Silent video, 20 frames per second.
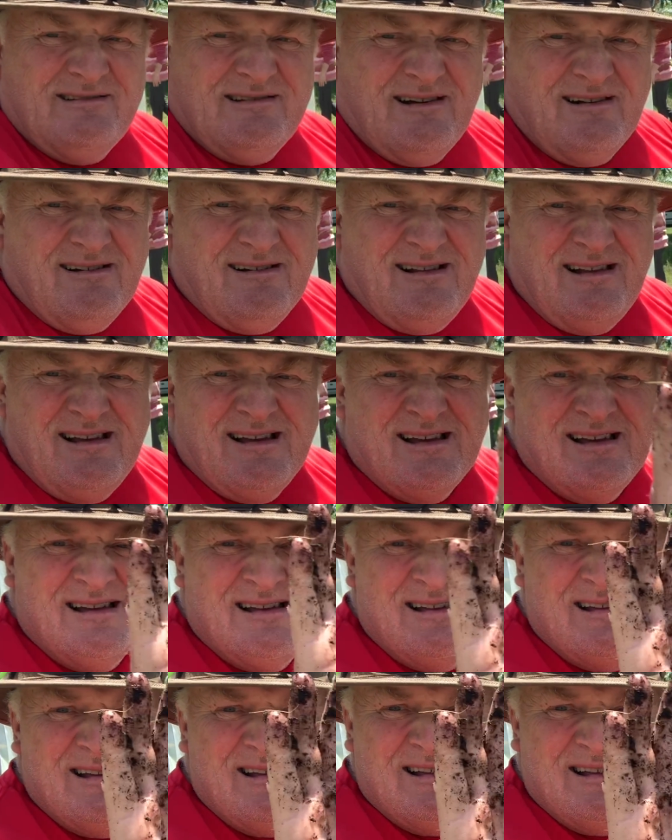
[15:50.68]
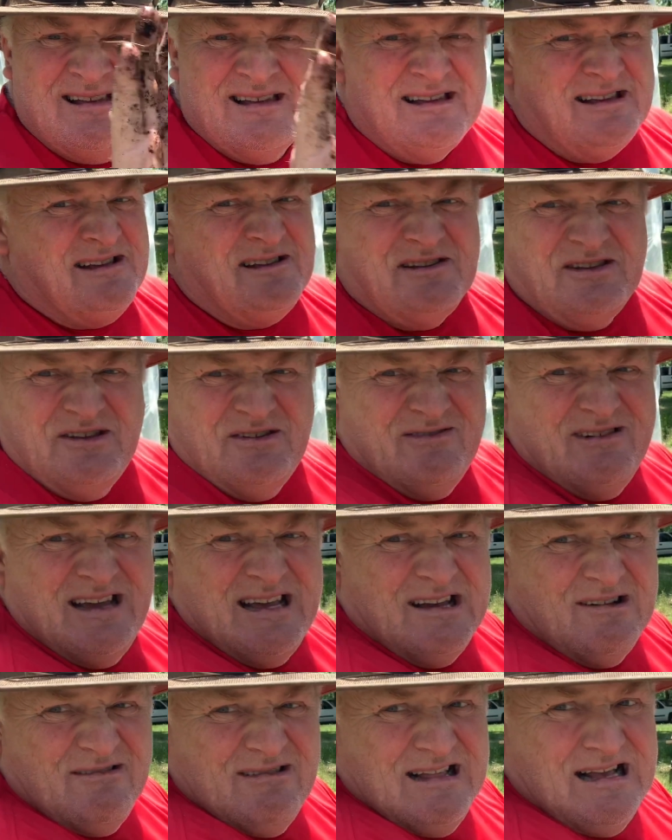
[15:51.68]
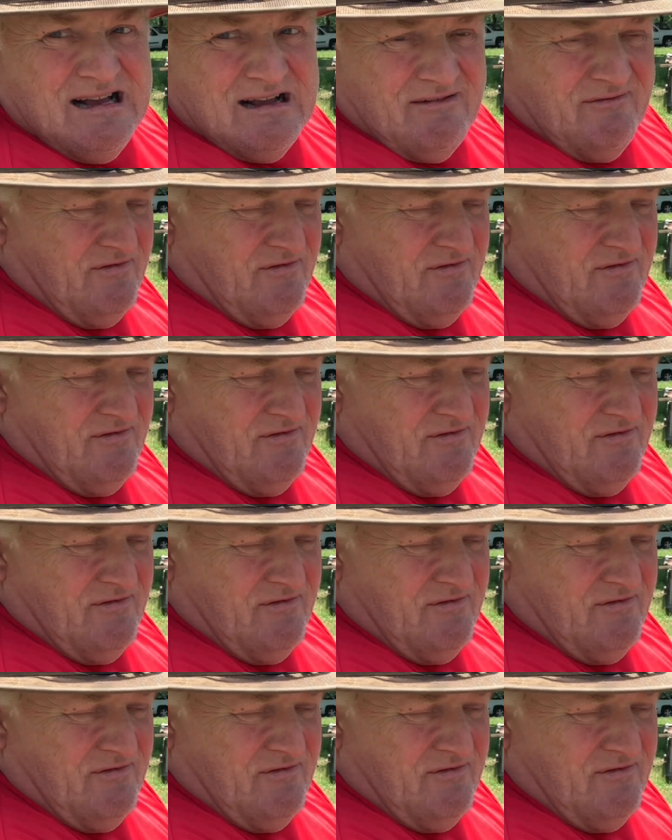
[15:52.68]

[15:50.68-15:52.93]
dirty, you ain't gonna like a